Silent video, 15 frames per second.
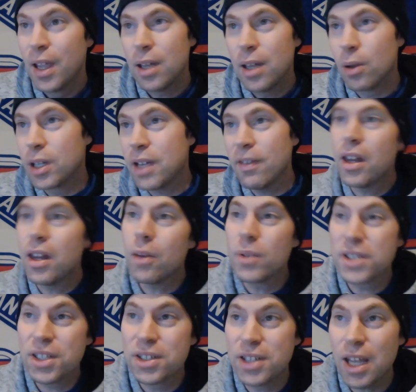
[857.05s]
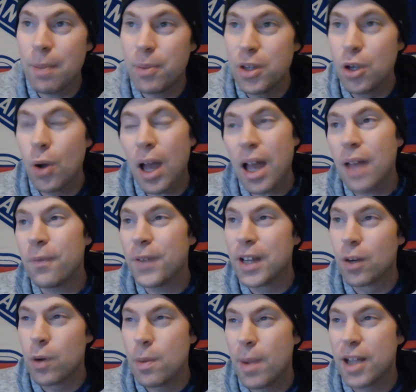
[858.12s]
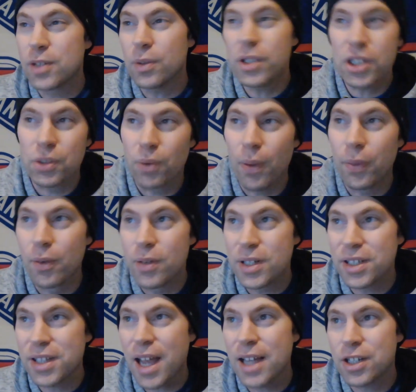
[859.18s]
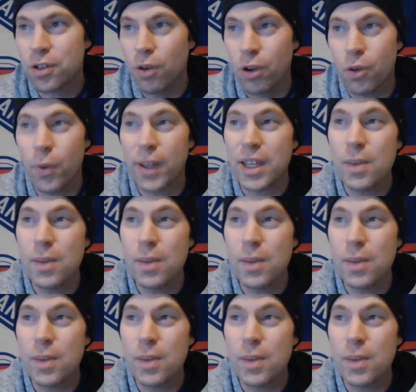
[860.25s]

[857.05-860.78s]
you know, given that it was his debut, I figure we might as well just run through his stats real quick.